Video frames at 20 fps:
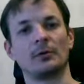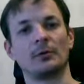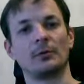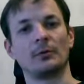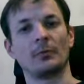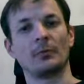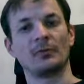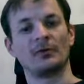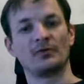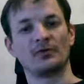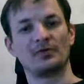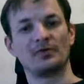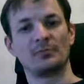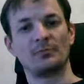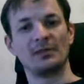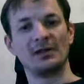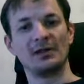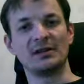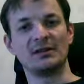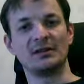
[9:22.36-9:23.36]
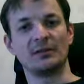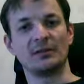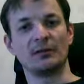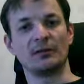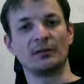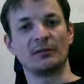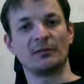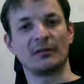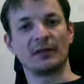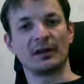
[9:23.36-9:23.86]
with the speed
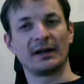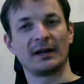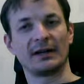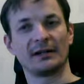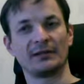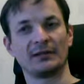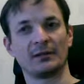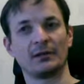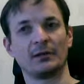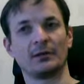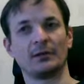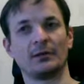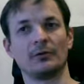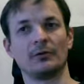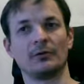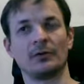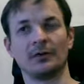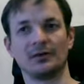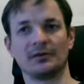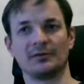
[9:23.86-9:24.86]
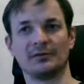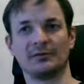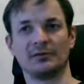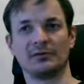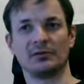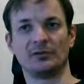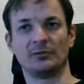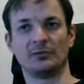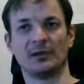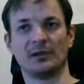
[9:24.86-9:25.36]
of light relative
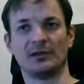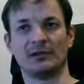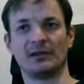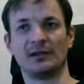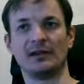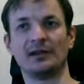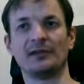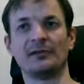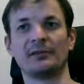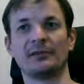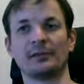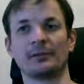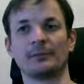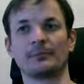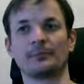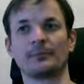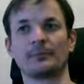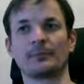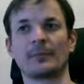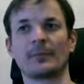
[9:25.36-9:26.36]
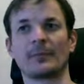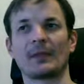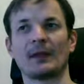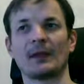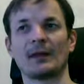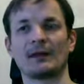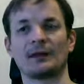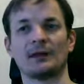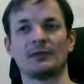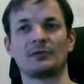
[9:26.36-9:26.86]
to that ether.
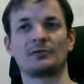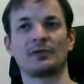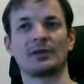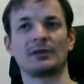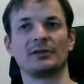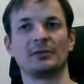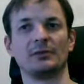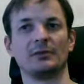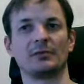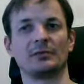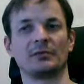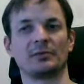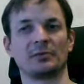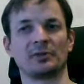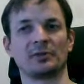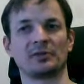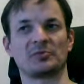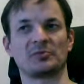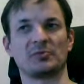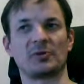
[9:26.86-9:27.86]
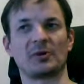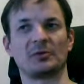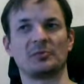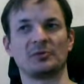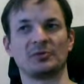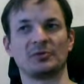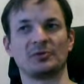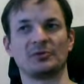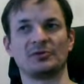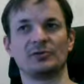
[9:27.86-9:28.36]
And they tried to do some
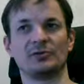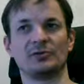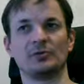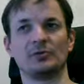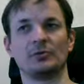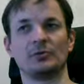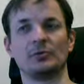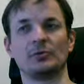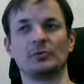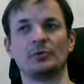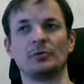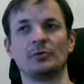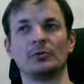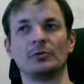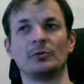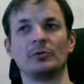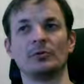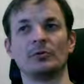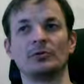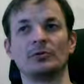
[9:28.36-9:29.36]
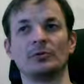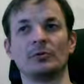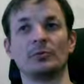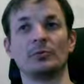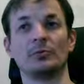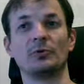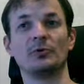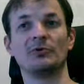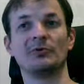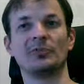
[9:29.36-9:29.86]
experiments to
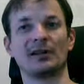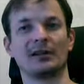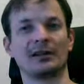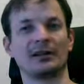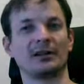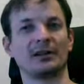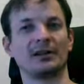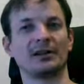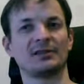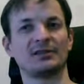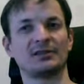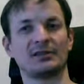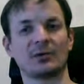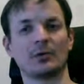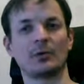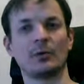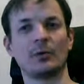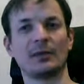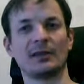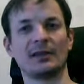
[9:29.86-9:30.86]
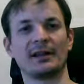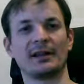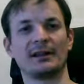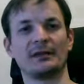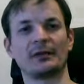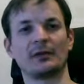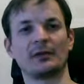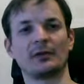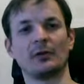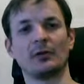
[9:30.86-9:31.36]
prove that, and they stuck with that a
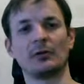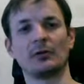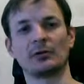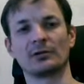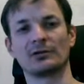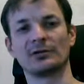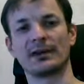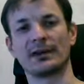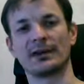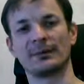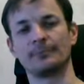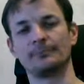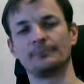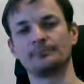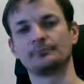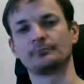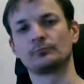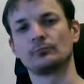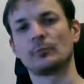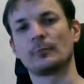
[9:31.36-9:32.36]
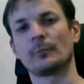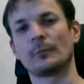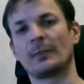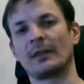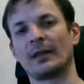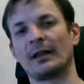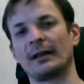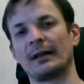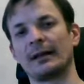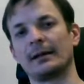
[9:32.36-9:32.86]
very long time,
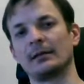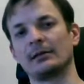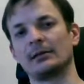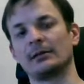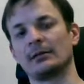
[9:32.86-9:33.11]
and